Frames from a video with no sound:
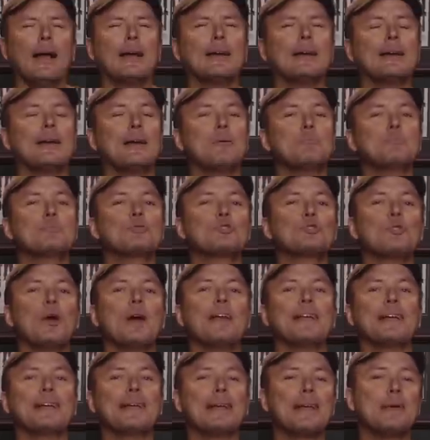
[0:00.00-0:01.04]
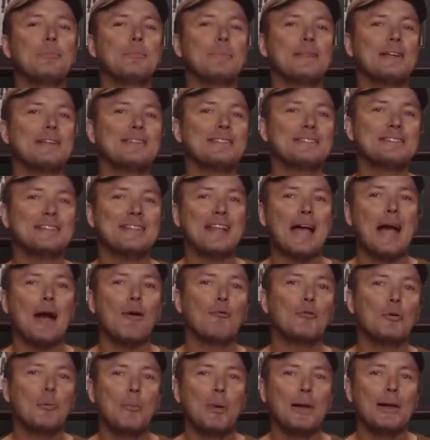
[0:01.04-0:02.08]
I, I'm trying to keep these in
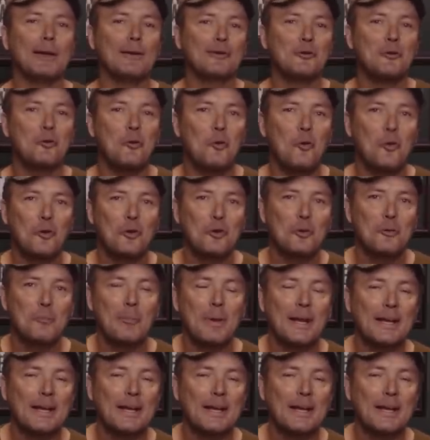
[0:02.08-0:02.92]
alphabetical order,